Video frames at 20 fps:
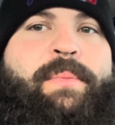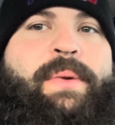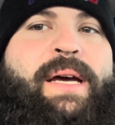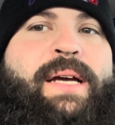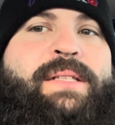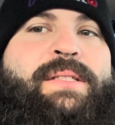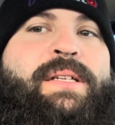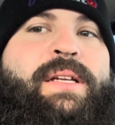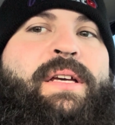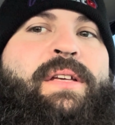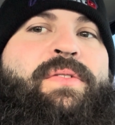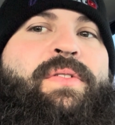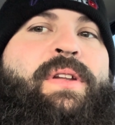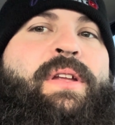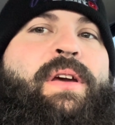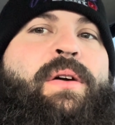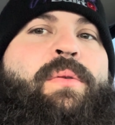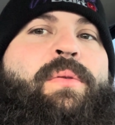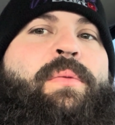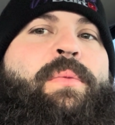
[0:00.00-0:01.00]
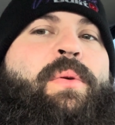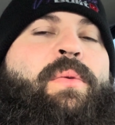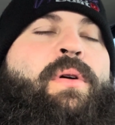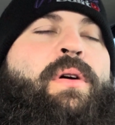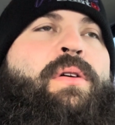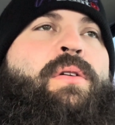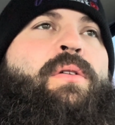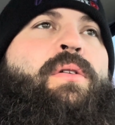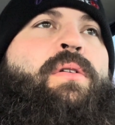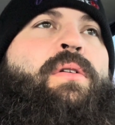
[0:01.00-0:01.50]
back. Today's video we're going to be
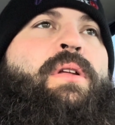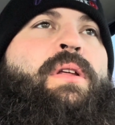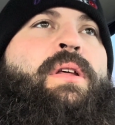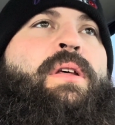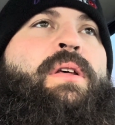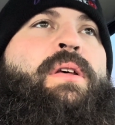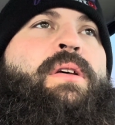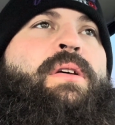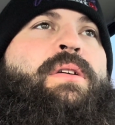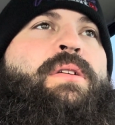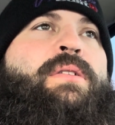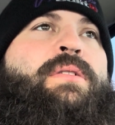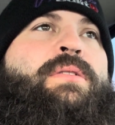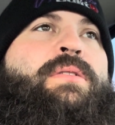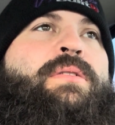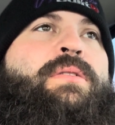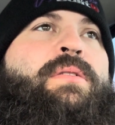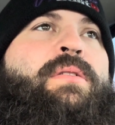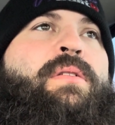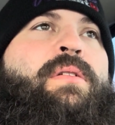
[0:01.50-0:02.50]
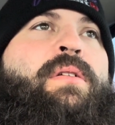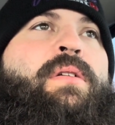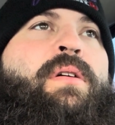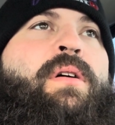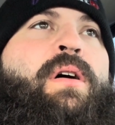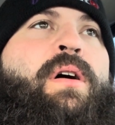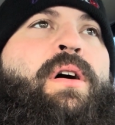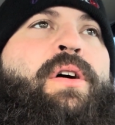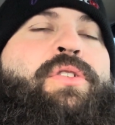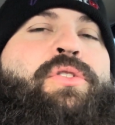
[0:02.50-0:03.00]
working on is
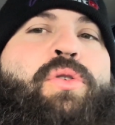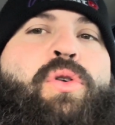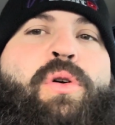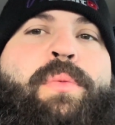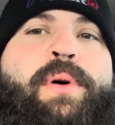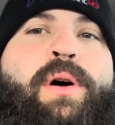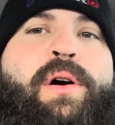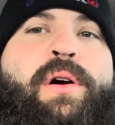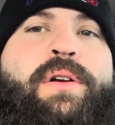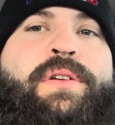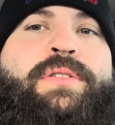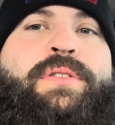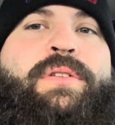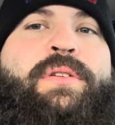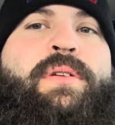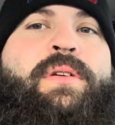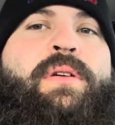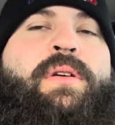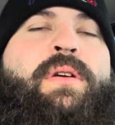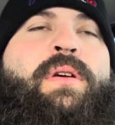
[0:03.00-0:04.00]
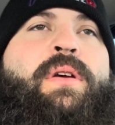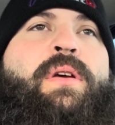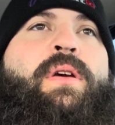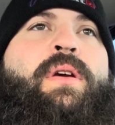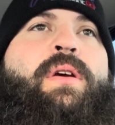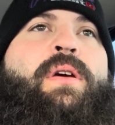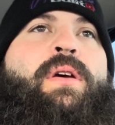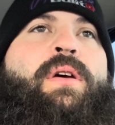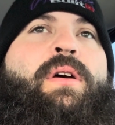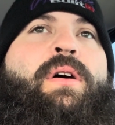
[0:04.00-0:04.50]
uh, door bars.
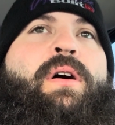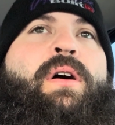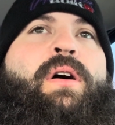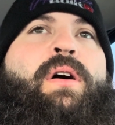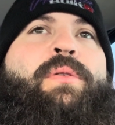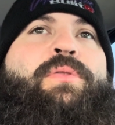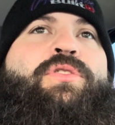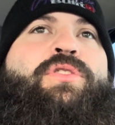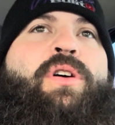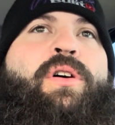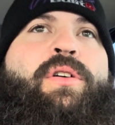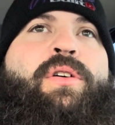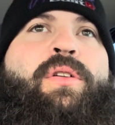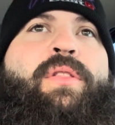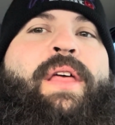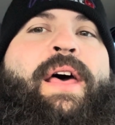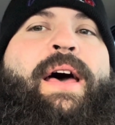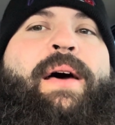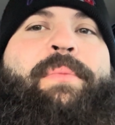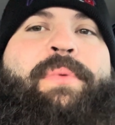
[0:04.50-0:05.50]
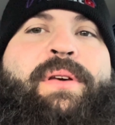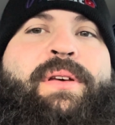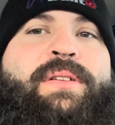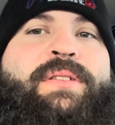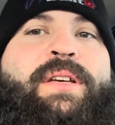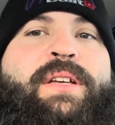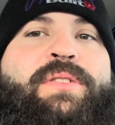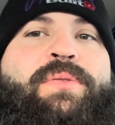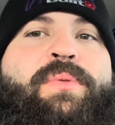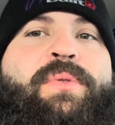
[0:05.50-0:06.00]
Uh, we're starting on that because
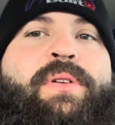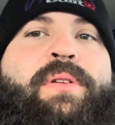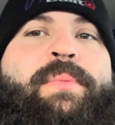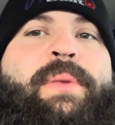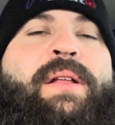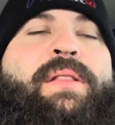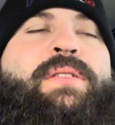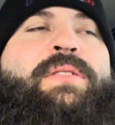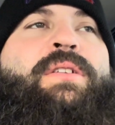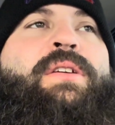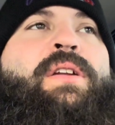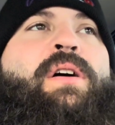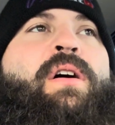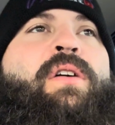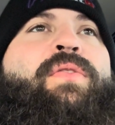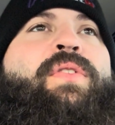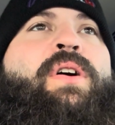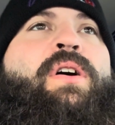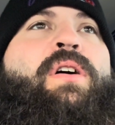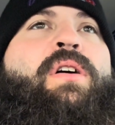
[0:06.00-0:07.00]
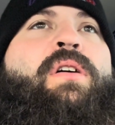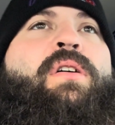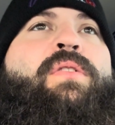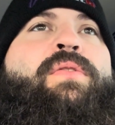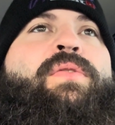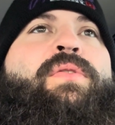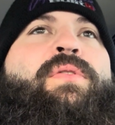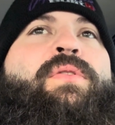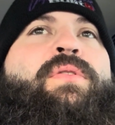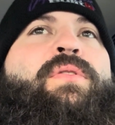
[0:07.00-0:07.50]
that's what we're going to mount the seat off of.
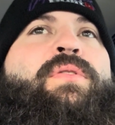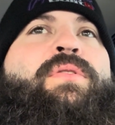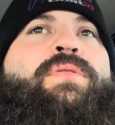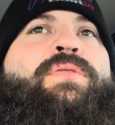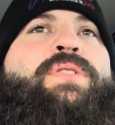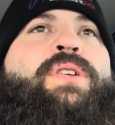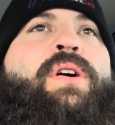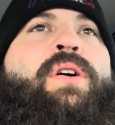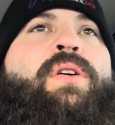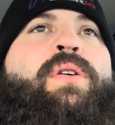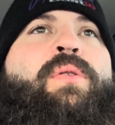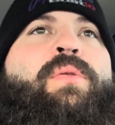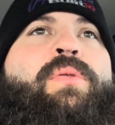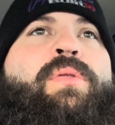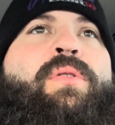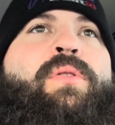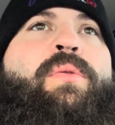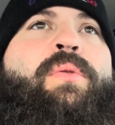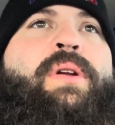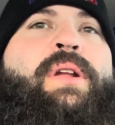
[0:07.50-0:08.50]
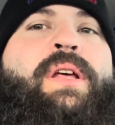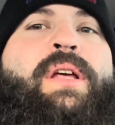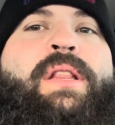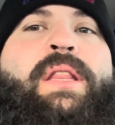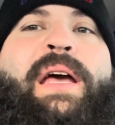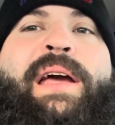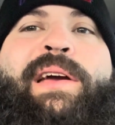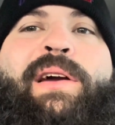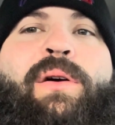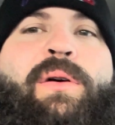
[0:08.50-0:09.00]
So we're going to get
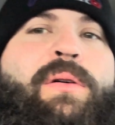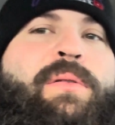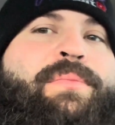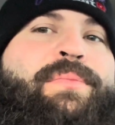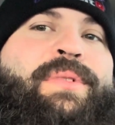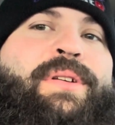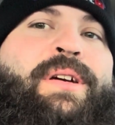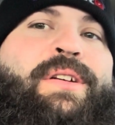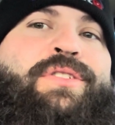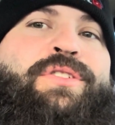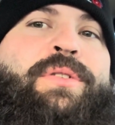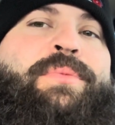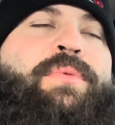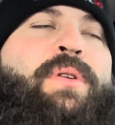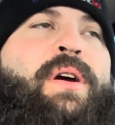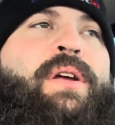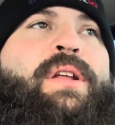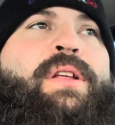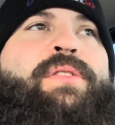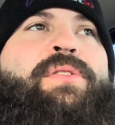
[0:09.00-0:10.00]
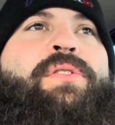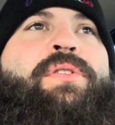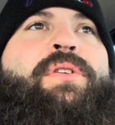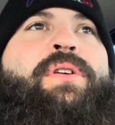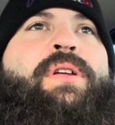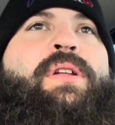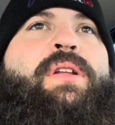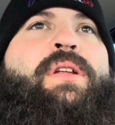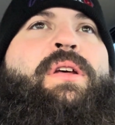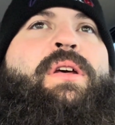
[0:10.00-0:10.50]
that going, kind of jump right
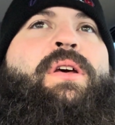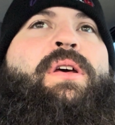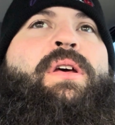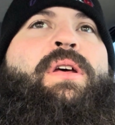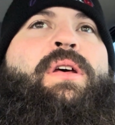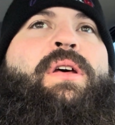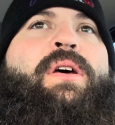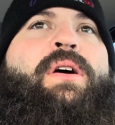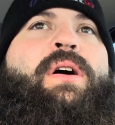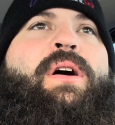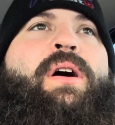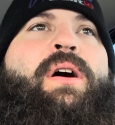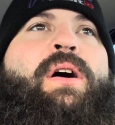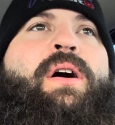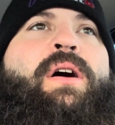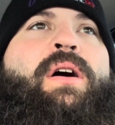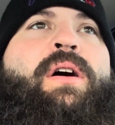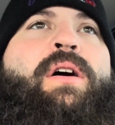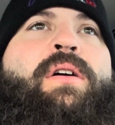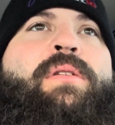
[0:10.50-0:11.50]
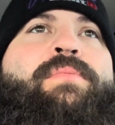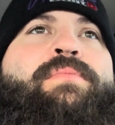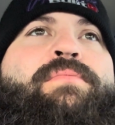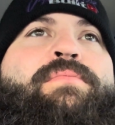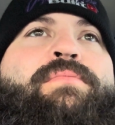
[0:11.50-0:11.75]
into it. Uh,